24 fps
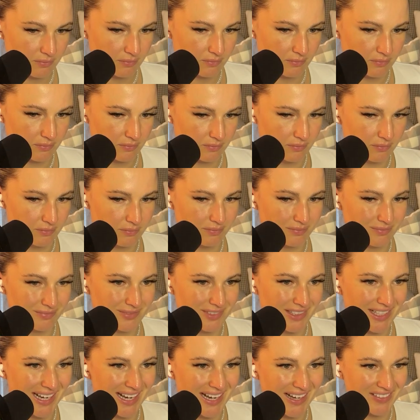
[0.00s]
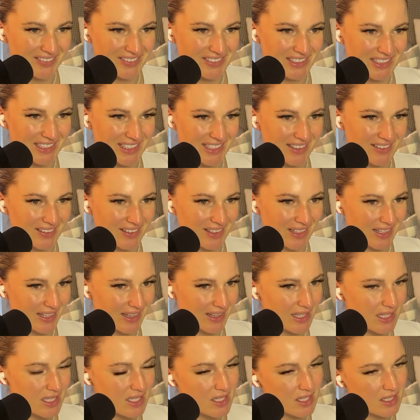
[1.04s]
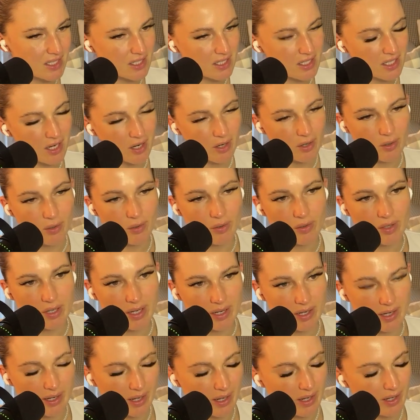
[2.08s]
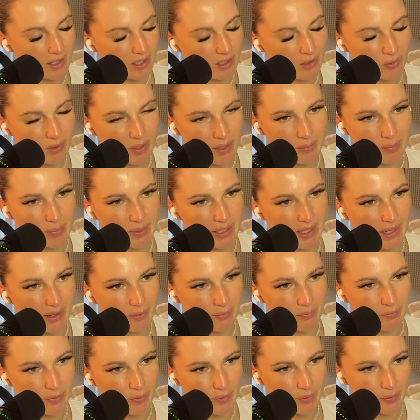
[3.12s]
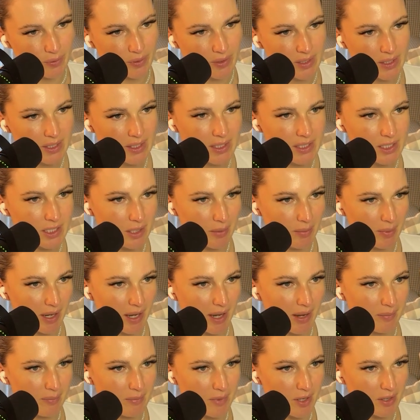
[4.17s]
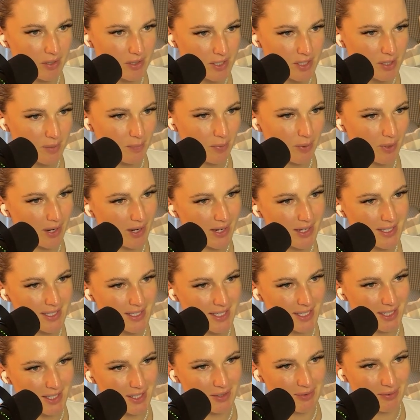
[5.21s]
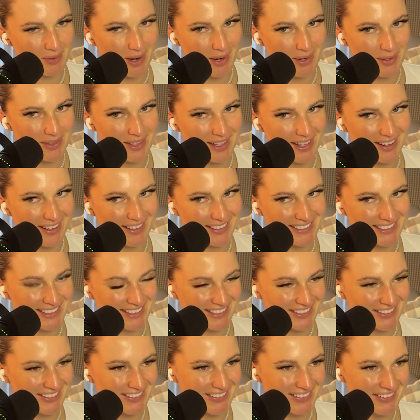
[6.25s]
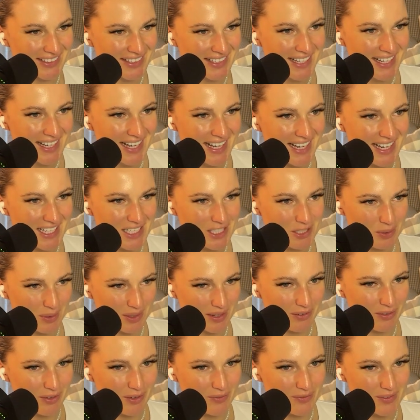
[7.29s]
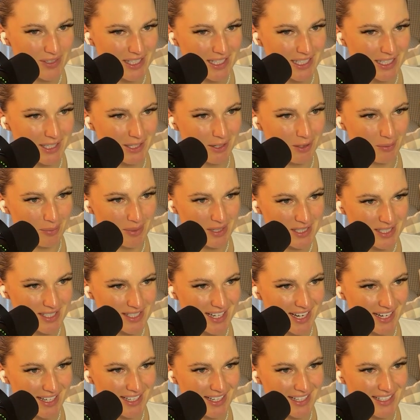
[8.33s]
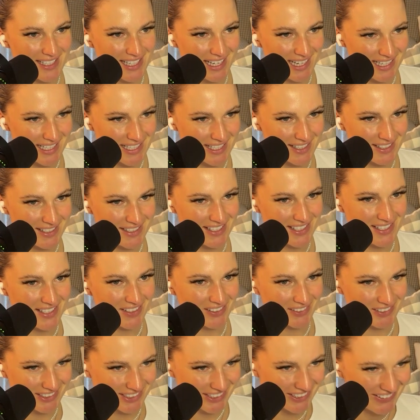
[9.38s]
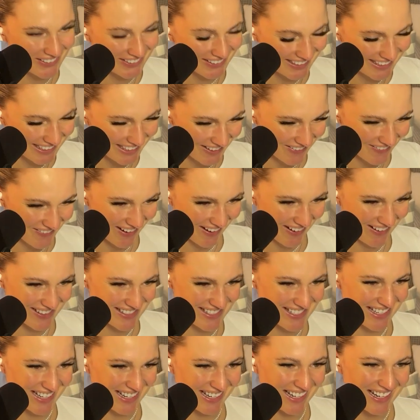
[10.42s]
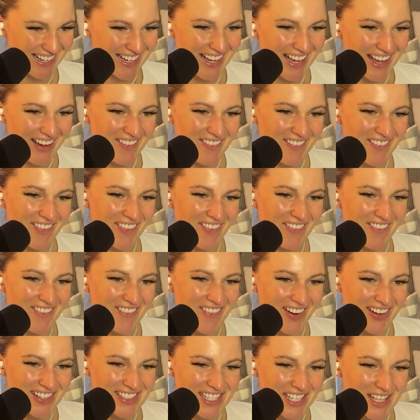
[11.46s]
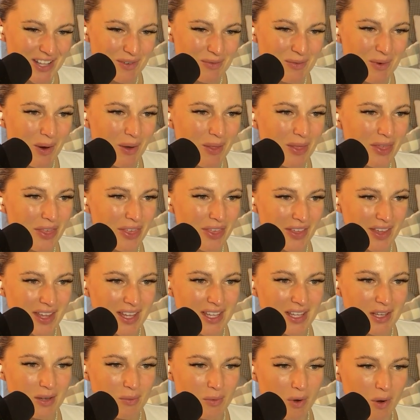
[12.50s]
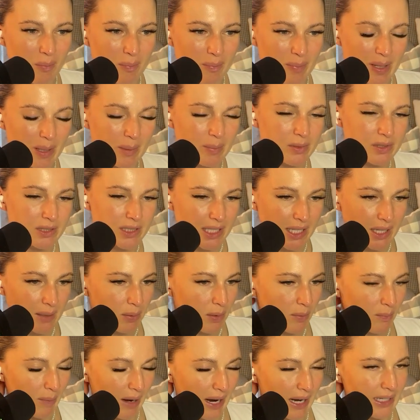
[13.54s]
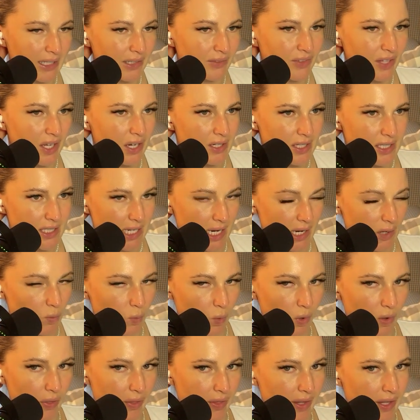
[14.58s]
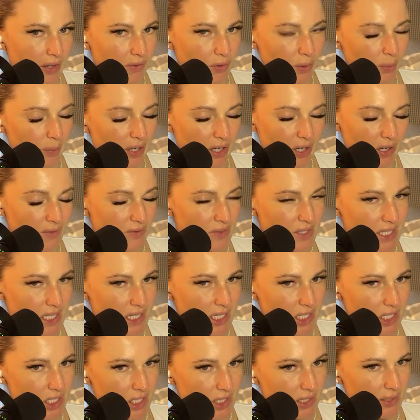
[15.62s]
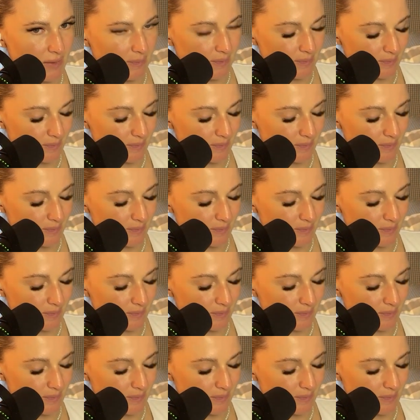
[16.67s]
Absolutely. This is so incredibly helpful, Gemma. I'm not surprised that you wrote the article in 2015 and almost 10 years later, you're still talking about it. Well, what's the one thing you want people to keep in mind if they only take one thing from our conversation?